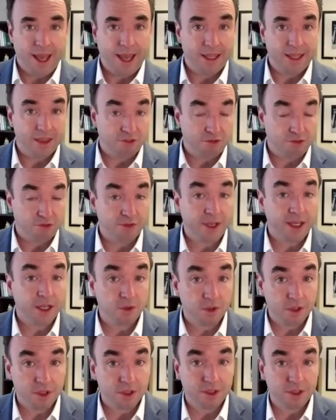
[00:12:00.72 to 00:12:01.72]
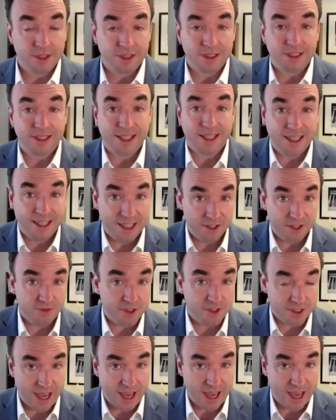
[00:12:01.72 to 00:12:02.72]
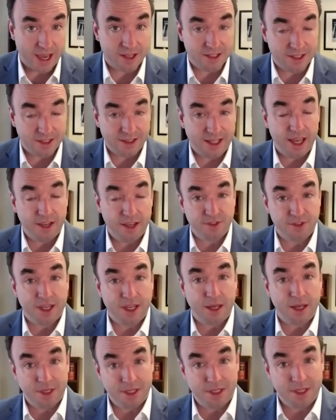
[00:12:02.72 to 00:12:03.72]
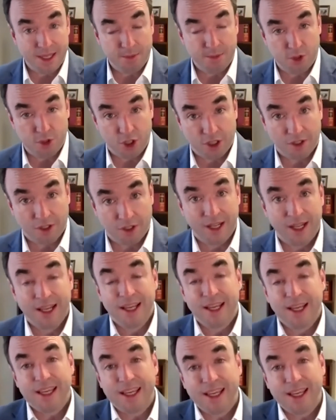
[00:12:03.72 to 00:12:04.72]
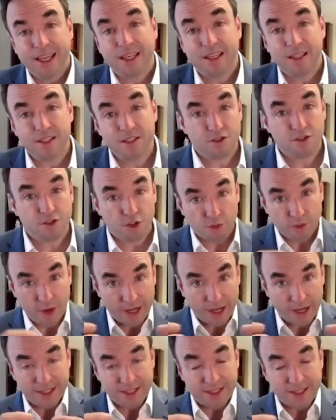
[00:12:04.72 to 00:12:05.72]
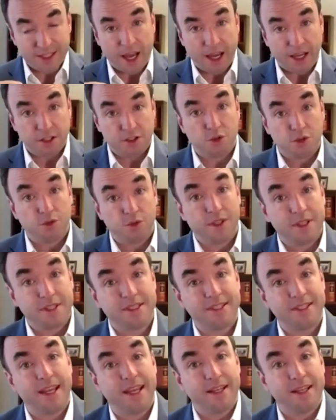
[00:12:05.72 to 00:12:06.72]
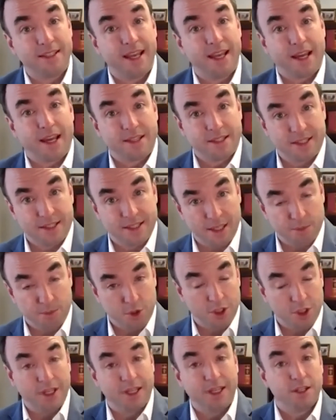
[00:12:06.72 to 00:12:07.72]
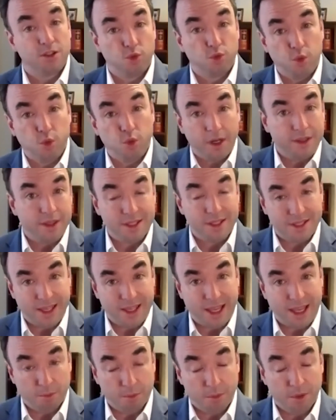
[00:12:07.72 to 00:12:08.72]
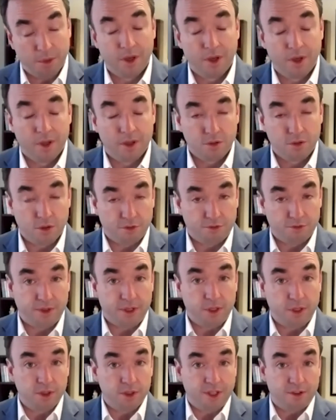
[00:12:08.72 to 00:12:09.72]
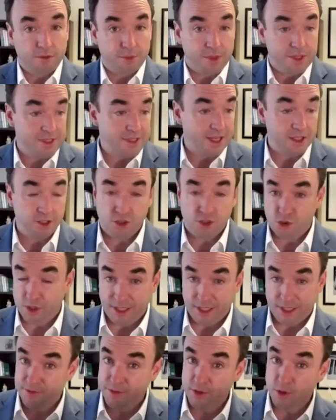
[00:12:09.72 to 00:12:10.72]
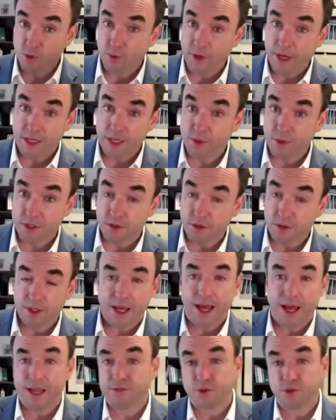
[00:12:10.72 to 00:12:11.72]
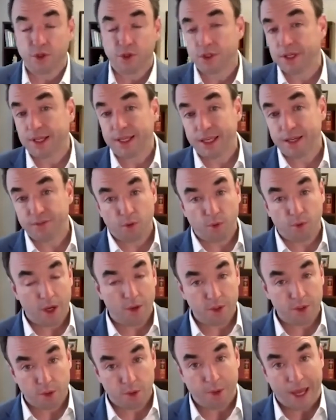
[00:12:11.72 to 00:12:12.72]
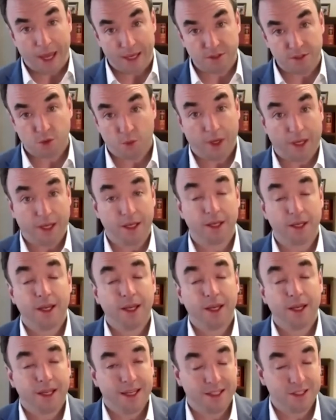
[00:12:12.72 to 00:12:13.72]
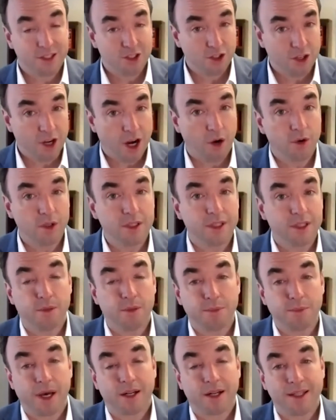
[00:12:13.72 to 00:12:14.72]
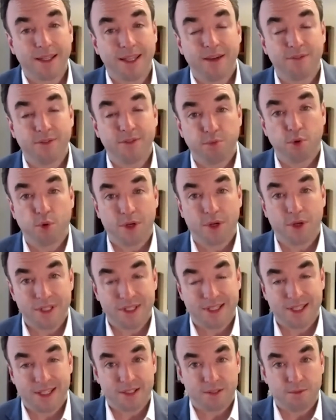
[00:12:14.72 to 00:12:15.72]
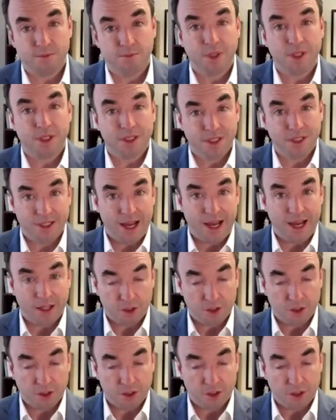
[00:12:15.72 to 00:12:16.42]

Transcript: And the federal gift tax lifetime exemption is directly tied to the estate tax exemption. It is one and the same. So the federal government says you can give it away while you're alive or you can give it away when you pass away. It's currently about $11.6 million.